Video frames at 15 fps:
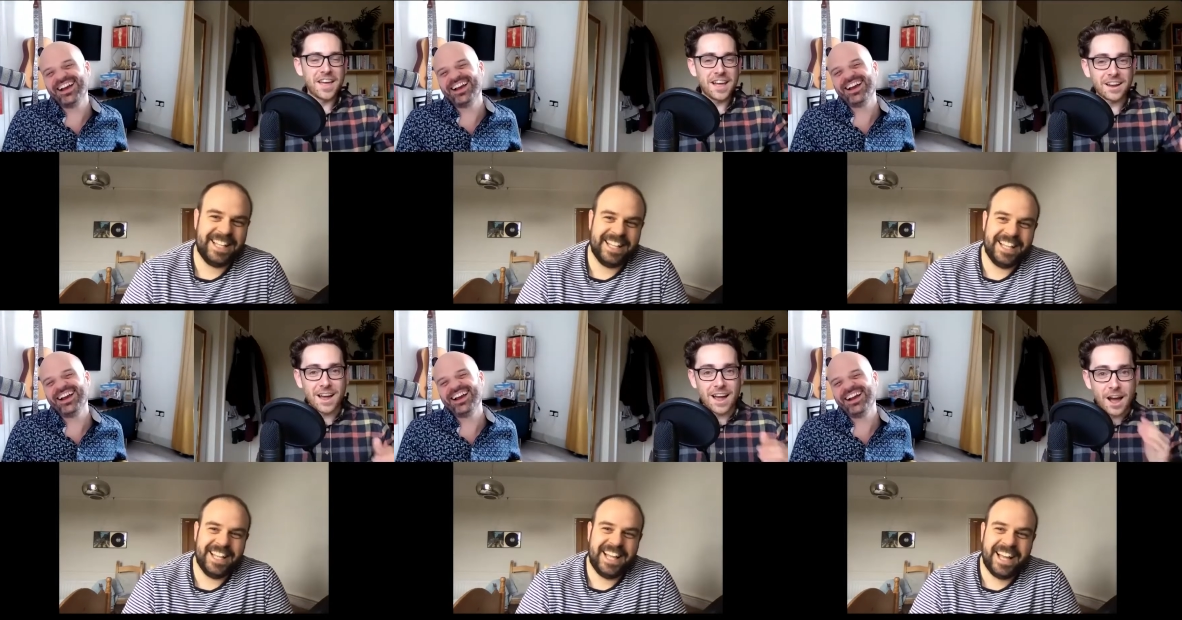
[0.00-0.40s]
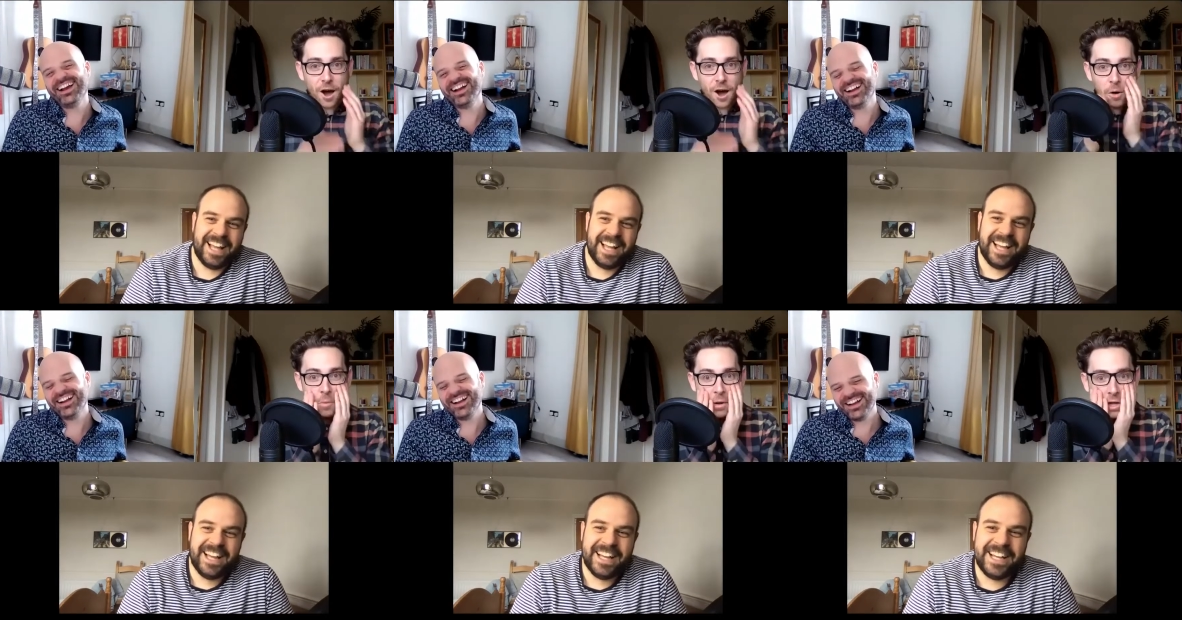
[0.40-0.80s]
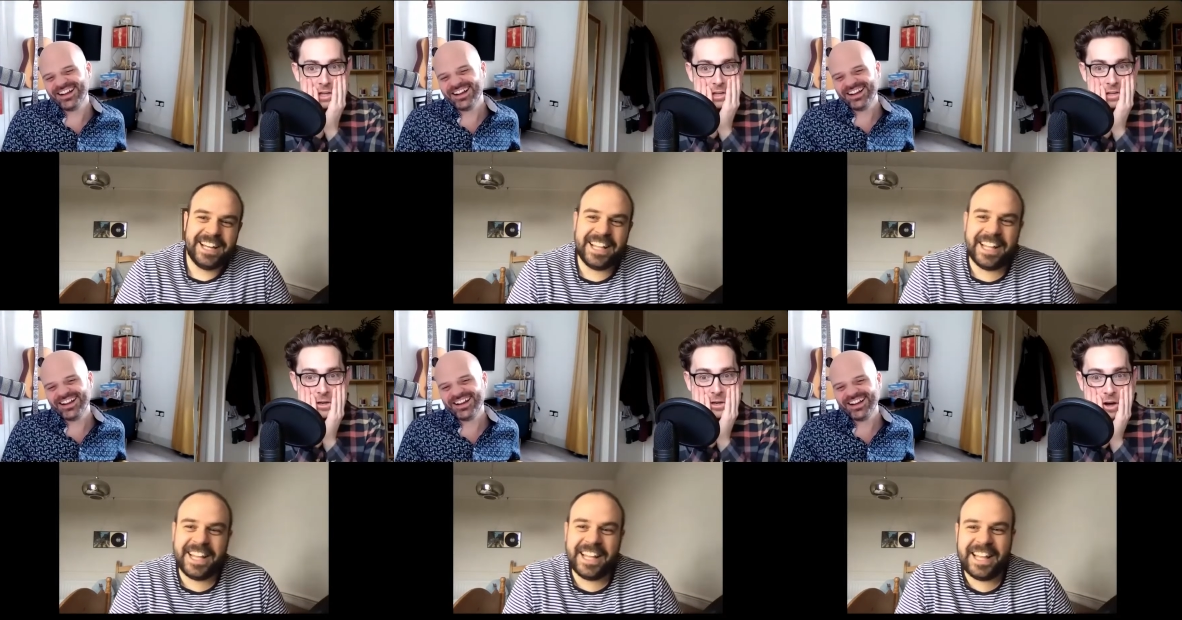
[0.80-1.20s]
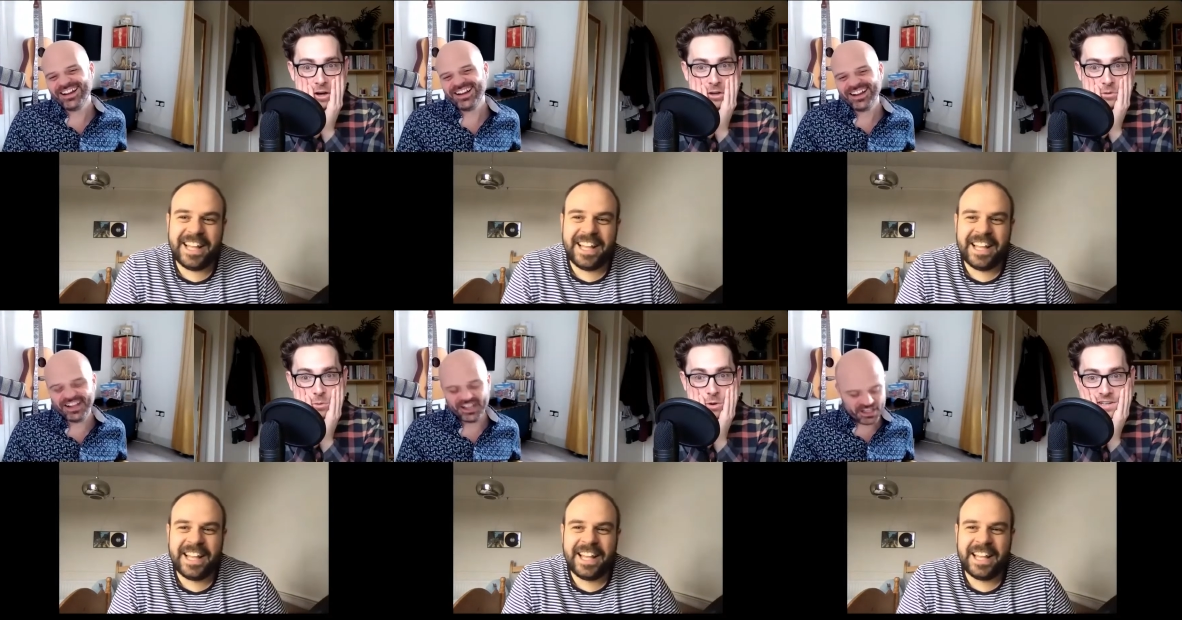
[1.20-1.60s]
Speaker 1: they're like, oh my
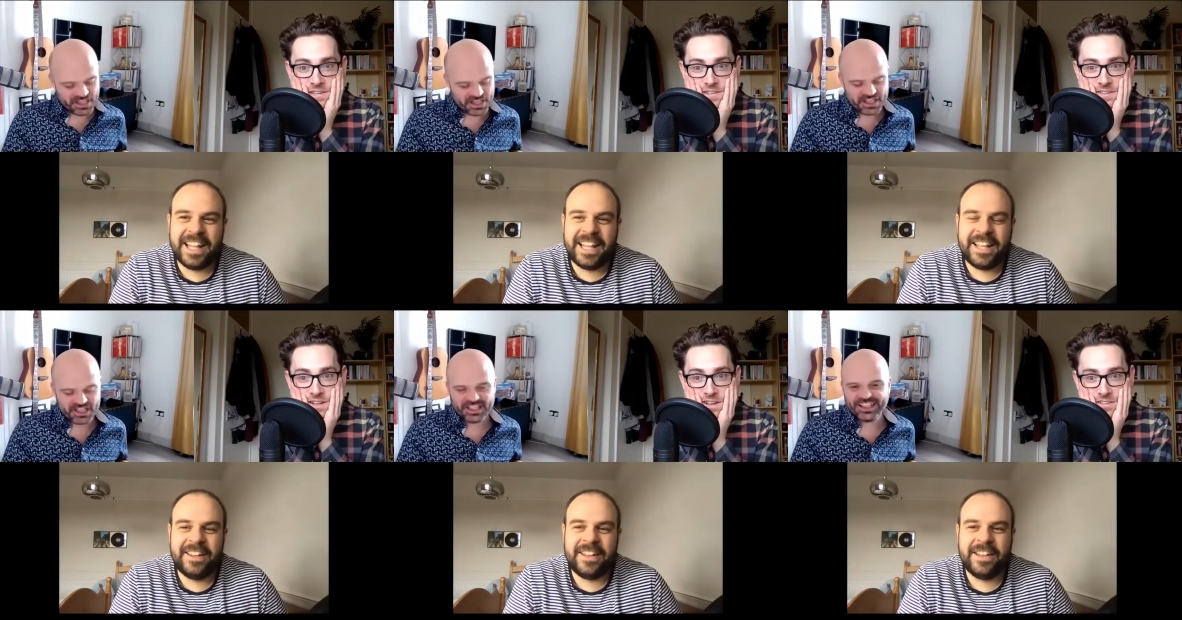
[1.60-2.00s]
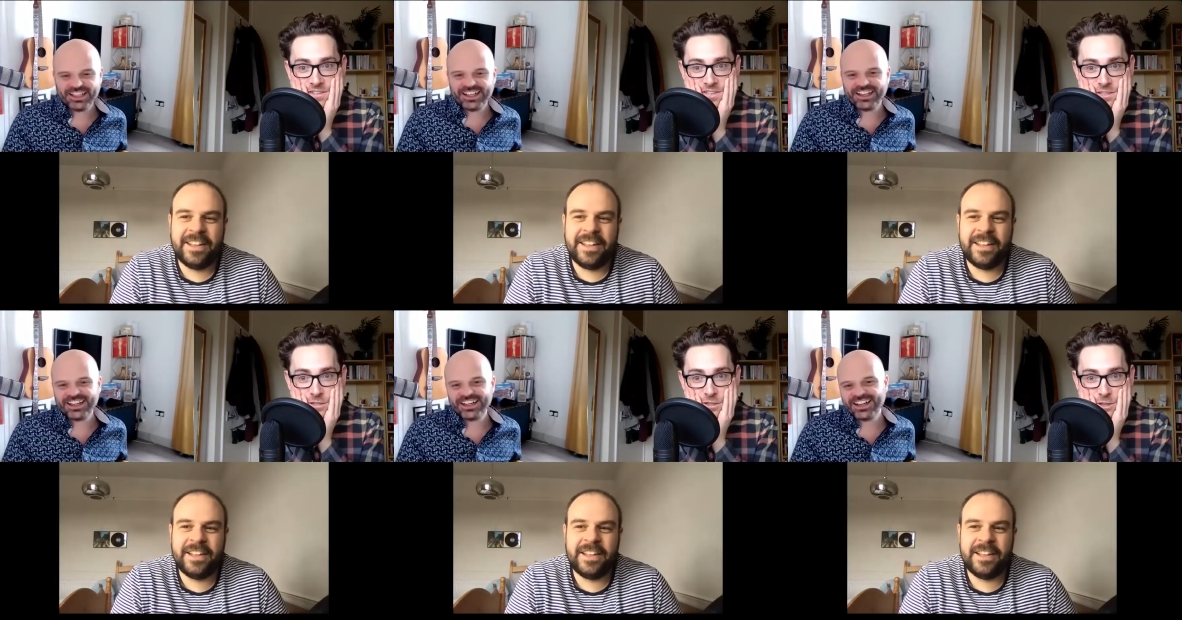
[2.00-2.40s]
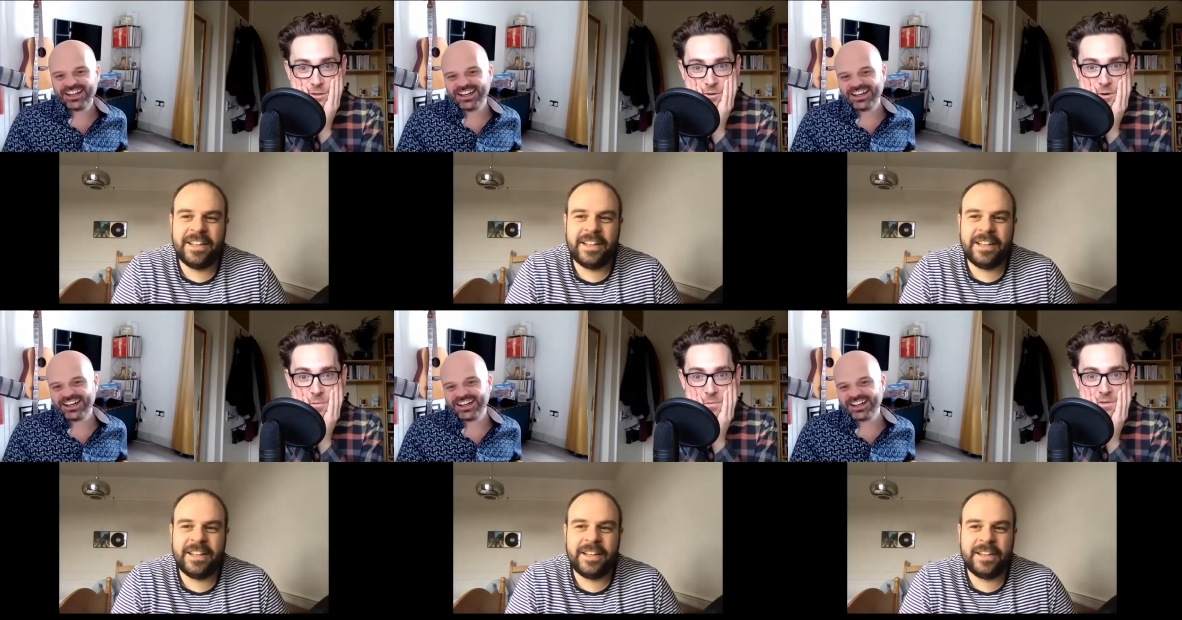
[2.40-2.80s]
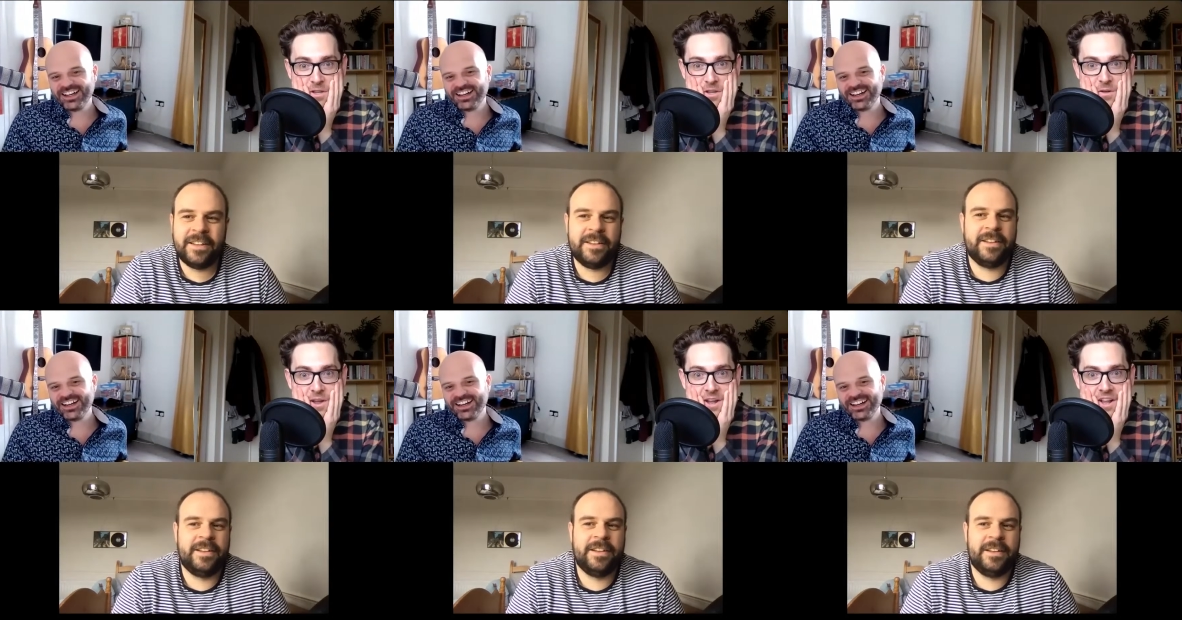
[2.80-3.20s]
God, what is Dustin Skarupa
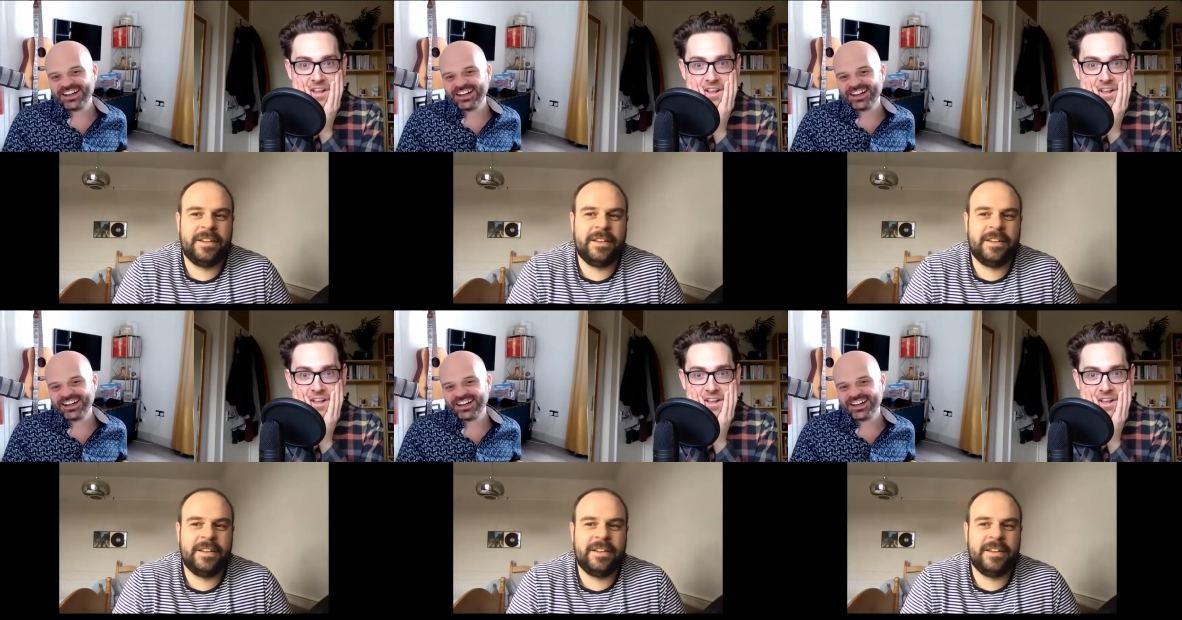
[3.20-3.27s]
doing?